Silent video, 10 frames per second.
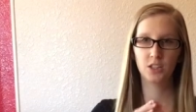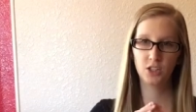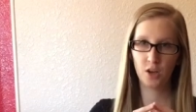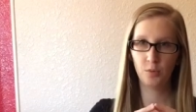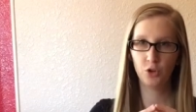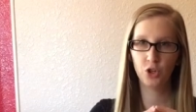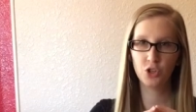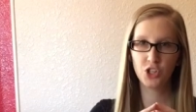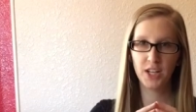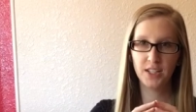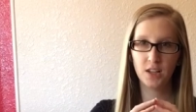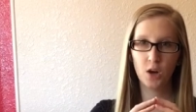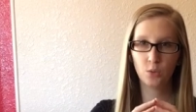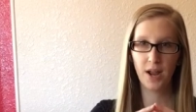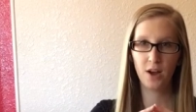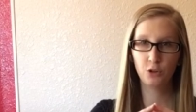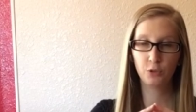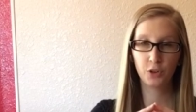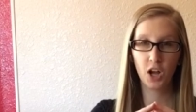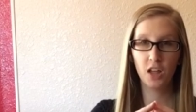double crochets around
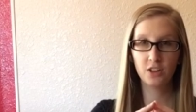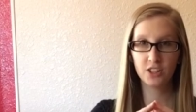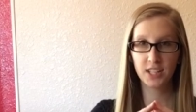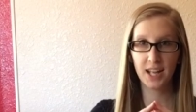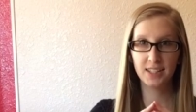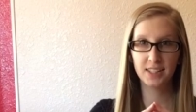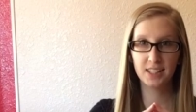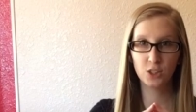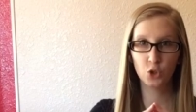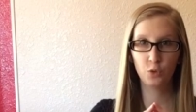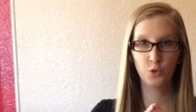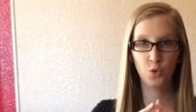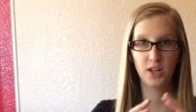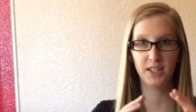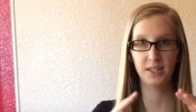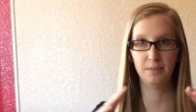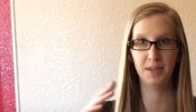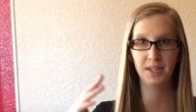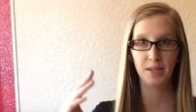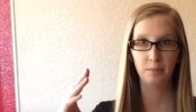for other sizes. So if you wanna keep
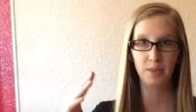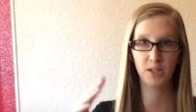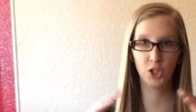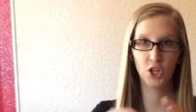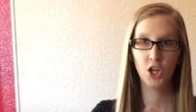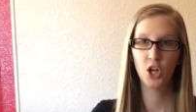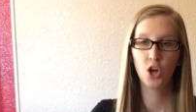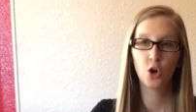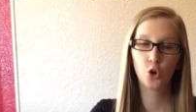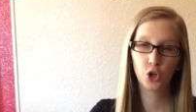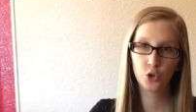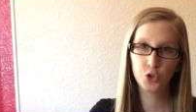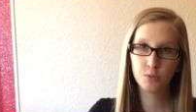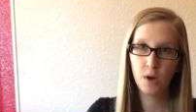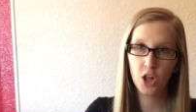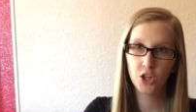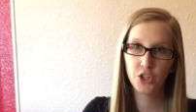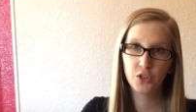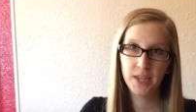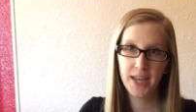making it bigger or go smaller,
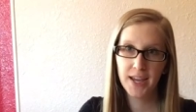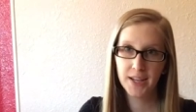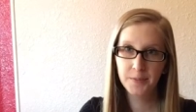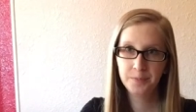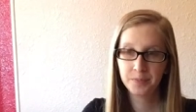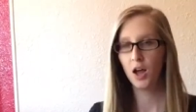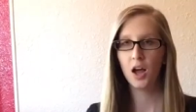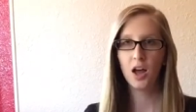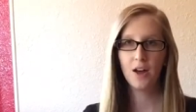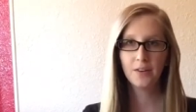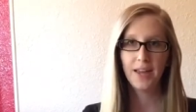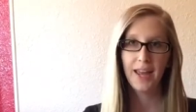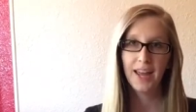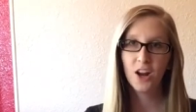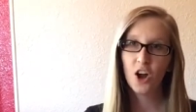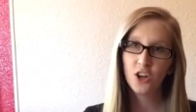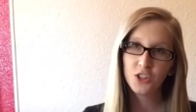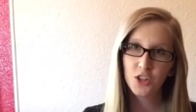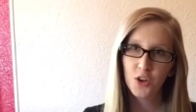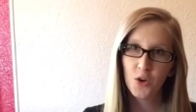you can. Okay, and
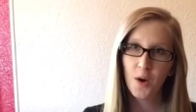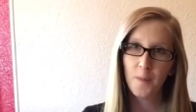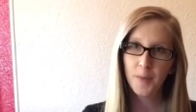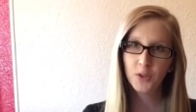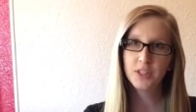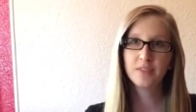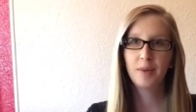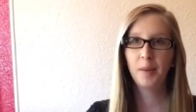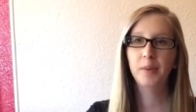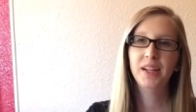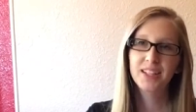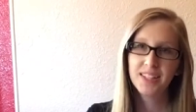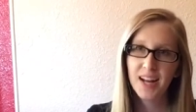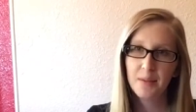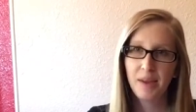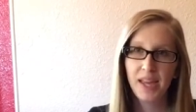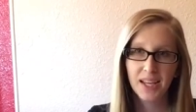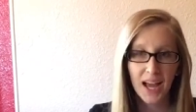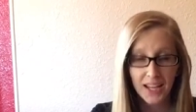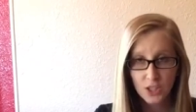also most of my beanies that I
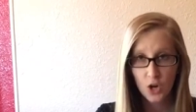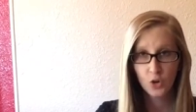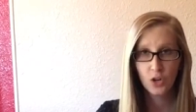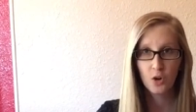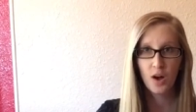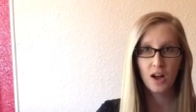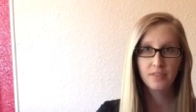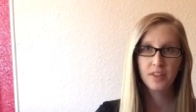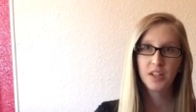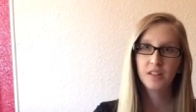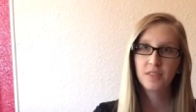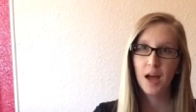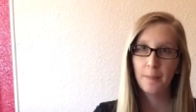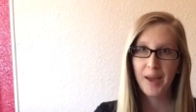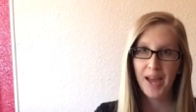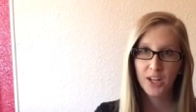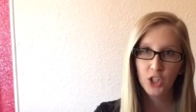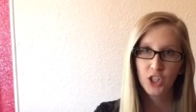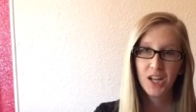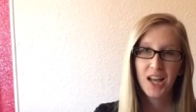make, I don't go off of a
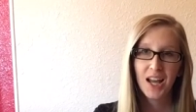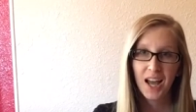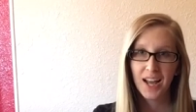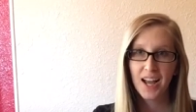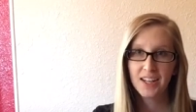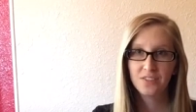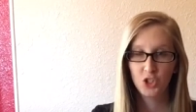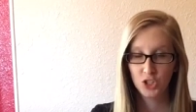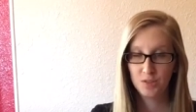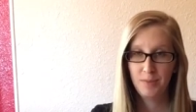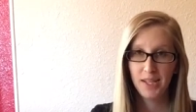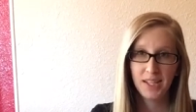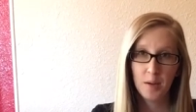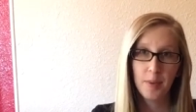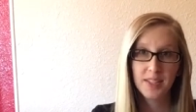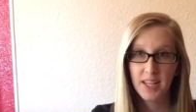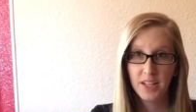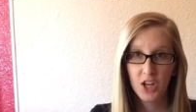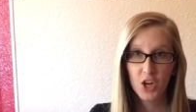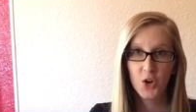pattern. I kind of just make it up as I
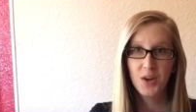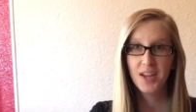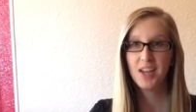go.